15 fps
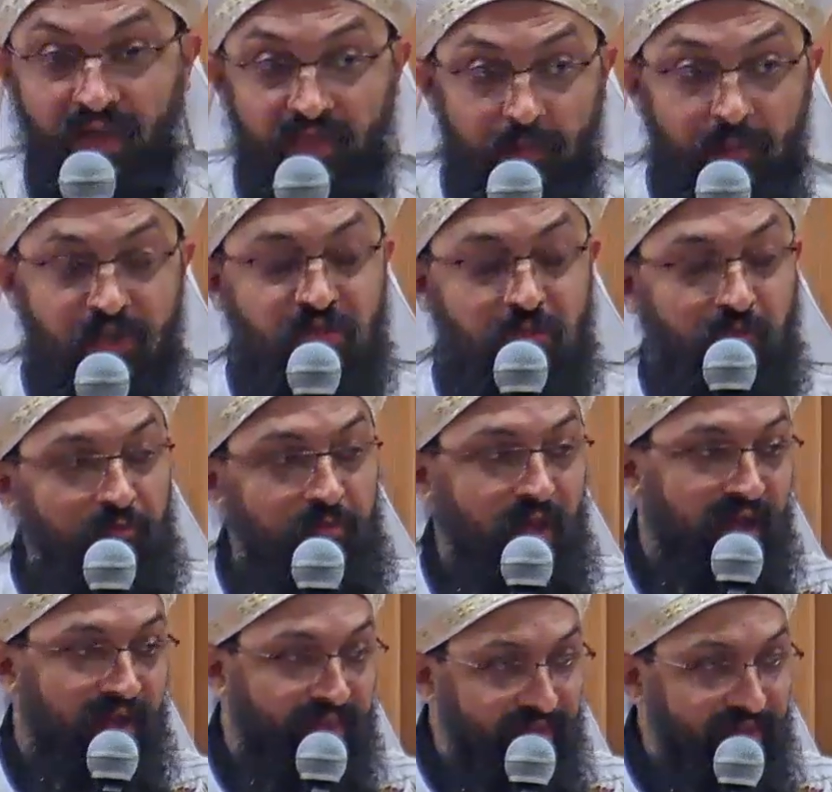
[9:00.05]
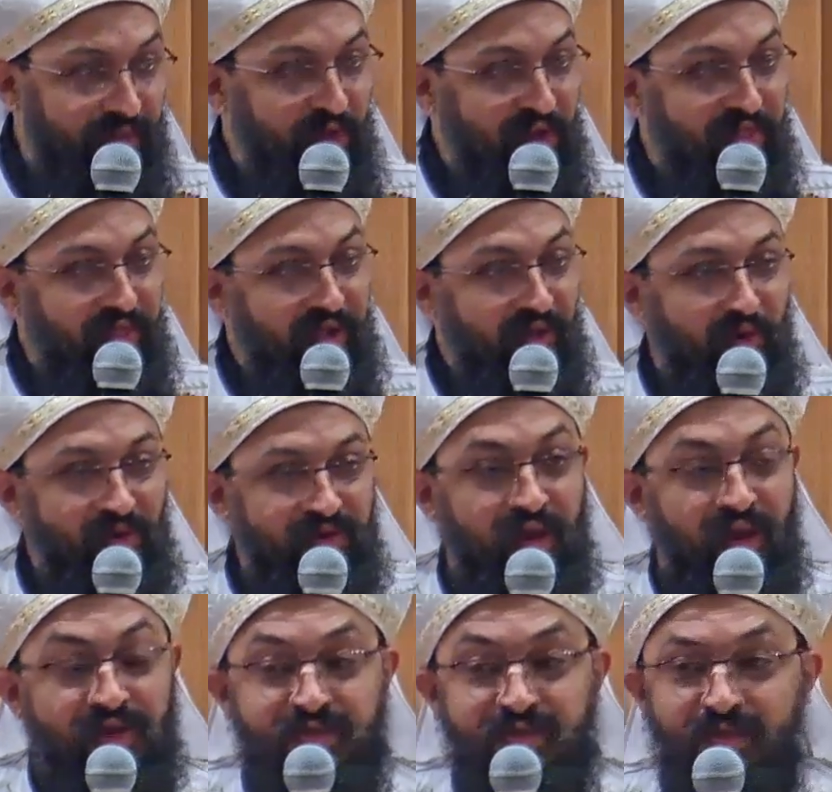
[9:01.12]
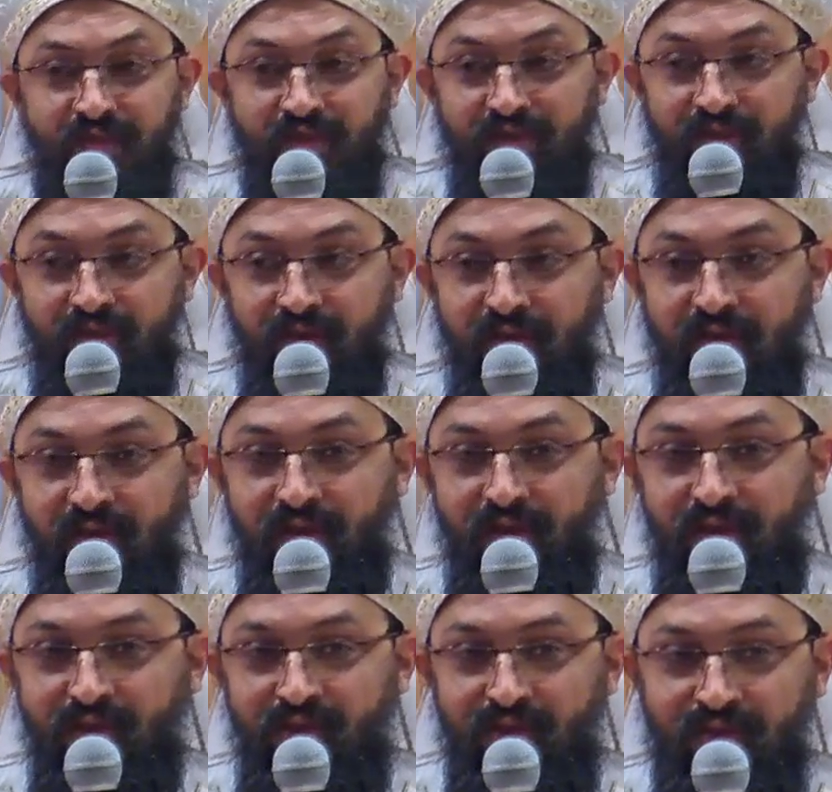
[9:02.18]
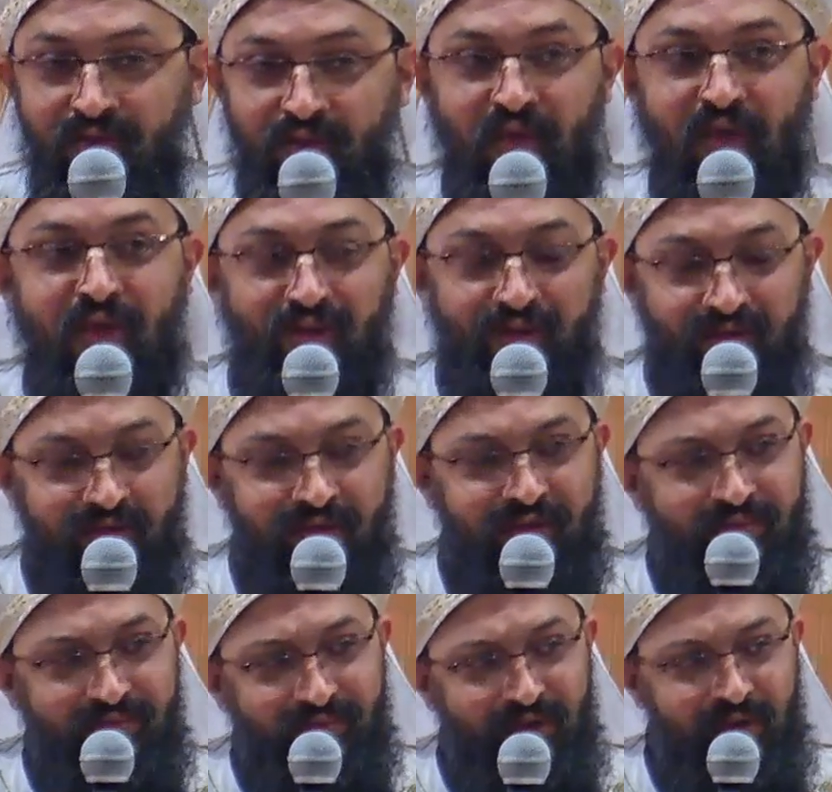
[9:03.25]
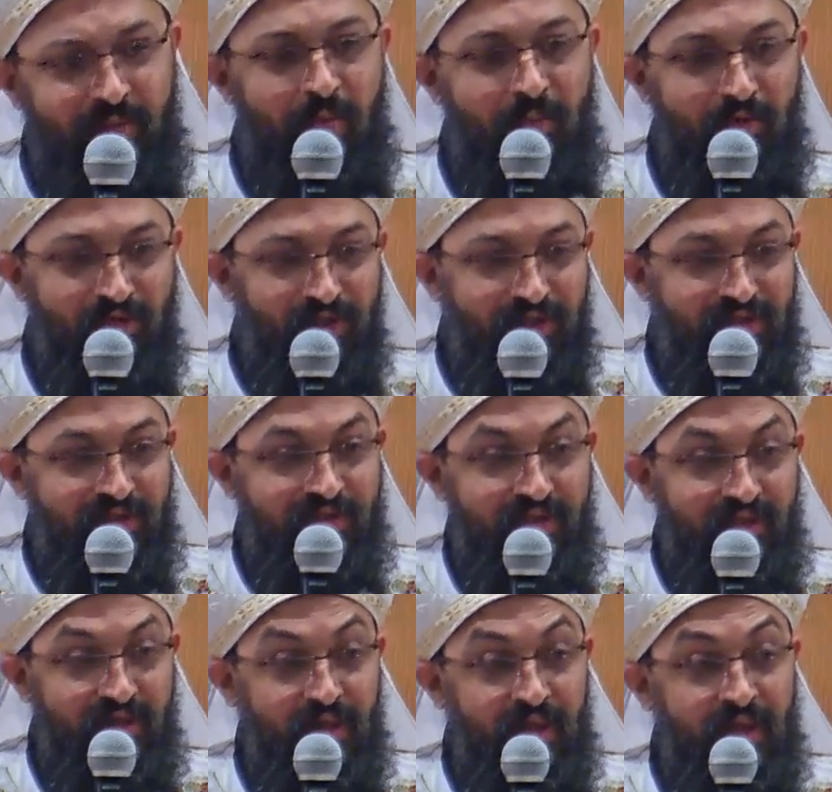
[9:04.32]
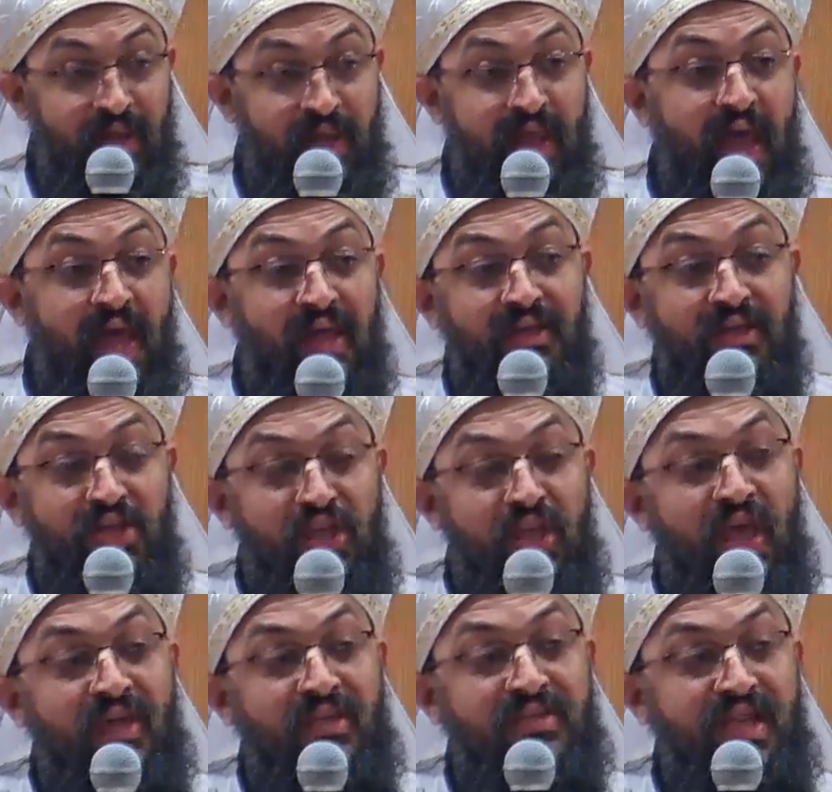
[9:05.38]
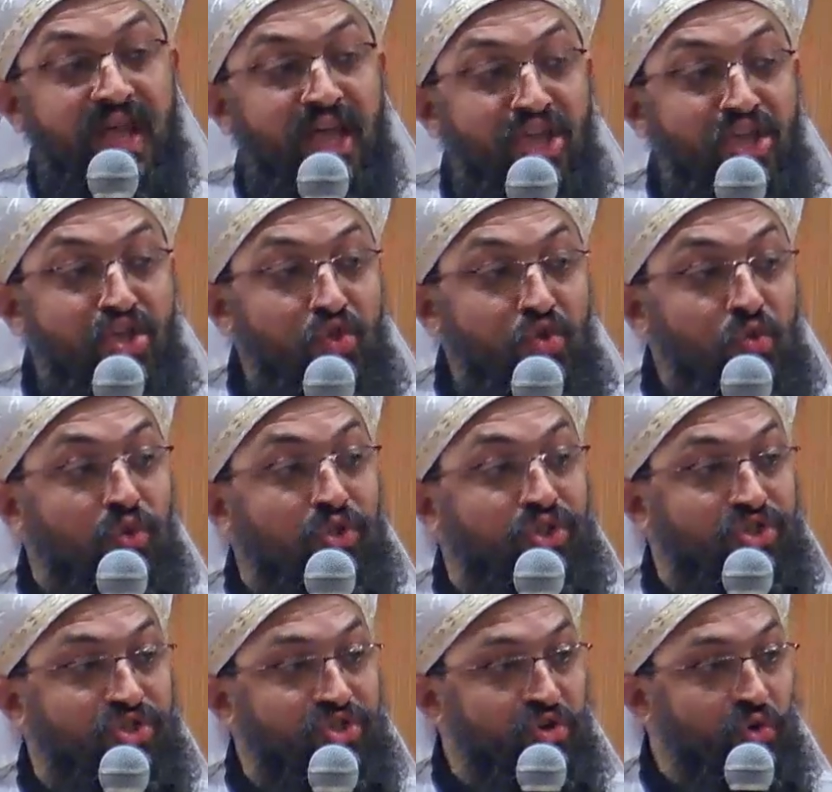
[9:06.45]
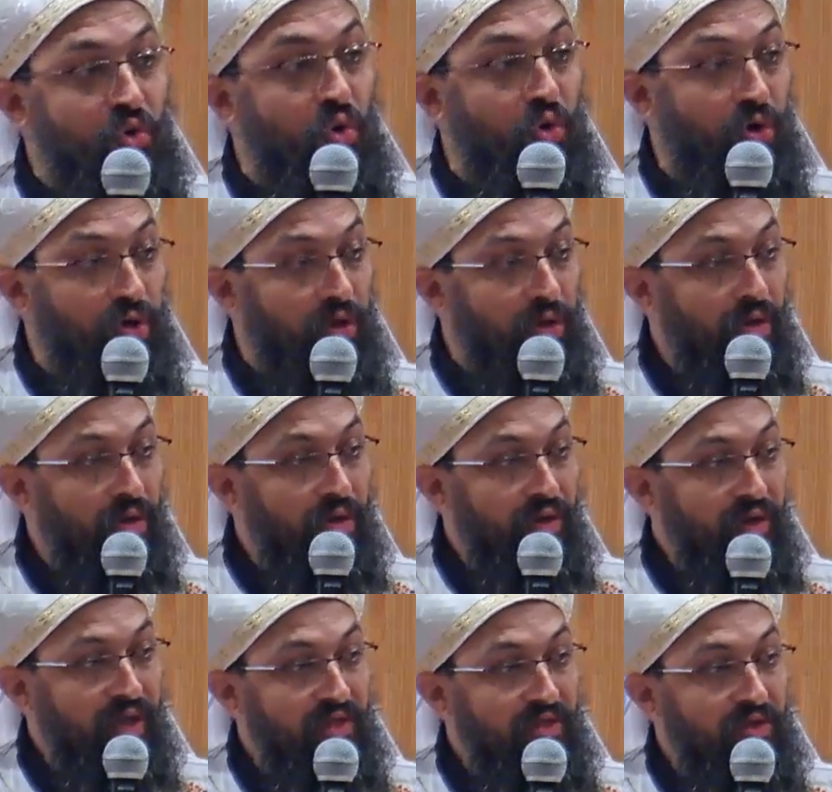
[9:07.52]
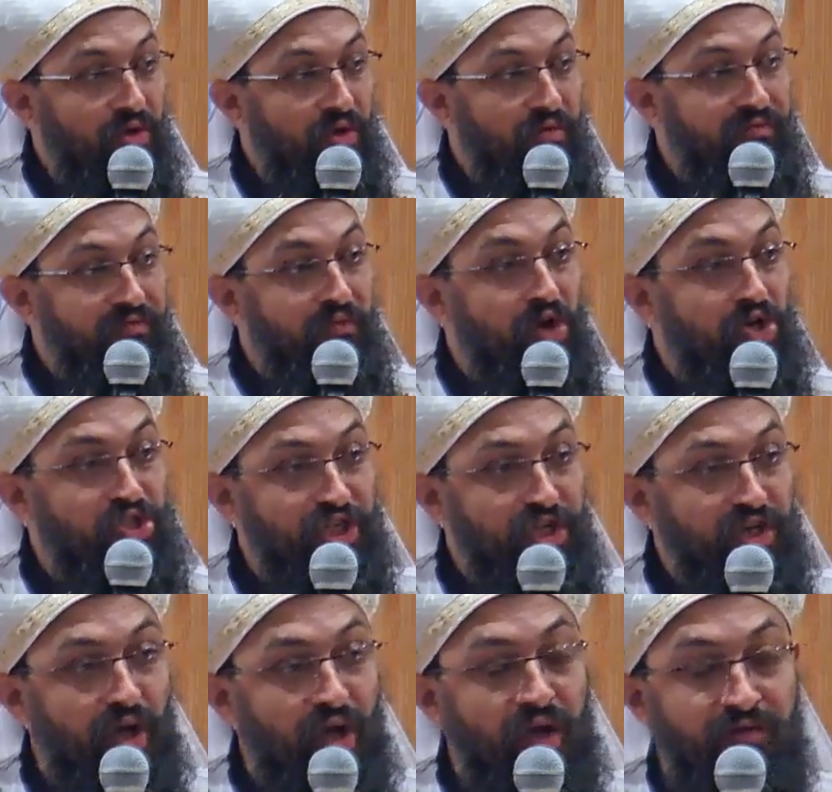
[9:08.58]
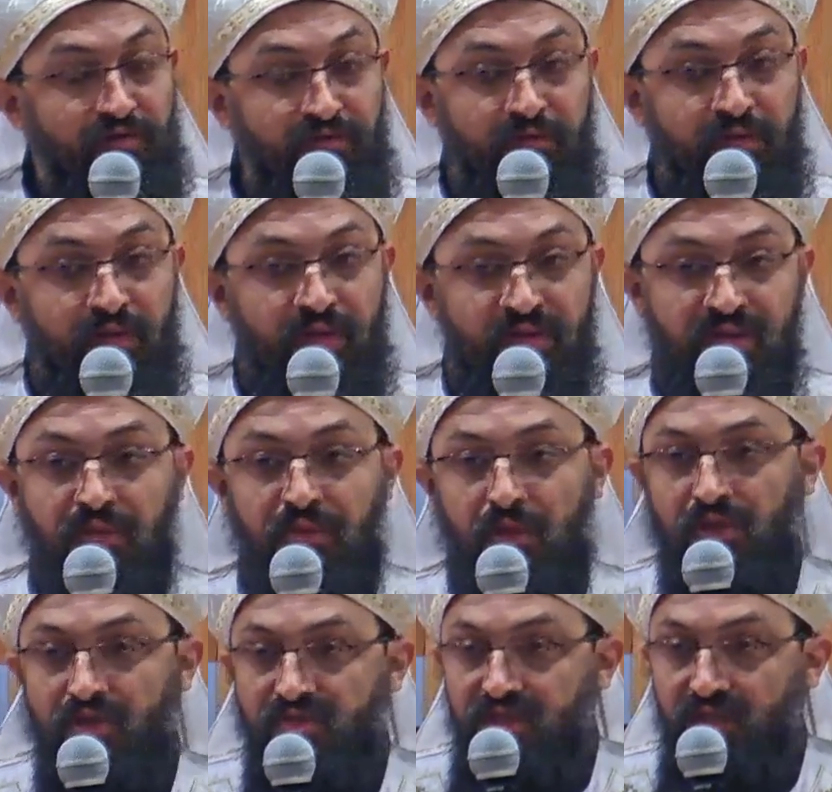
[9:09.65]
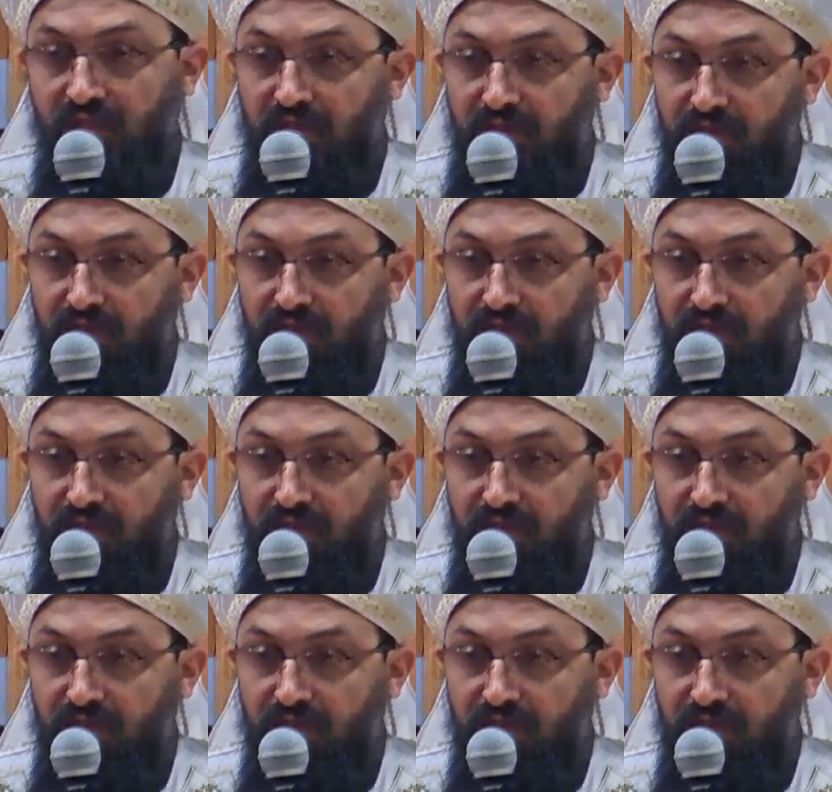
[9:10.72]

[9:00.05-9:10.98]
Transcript: Bishop of Milan. One thing. What else? Okay, remember this. He has a huge role in the conversion of St. Augustine.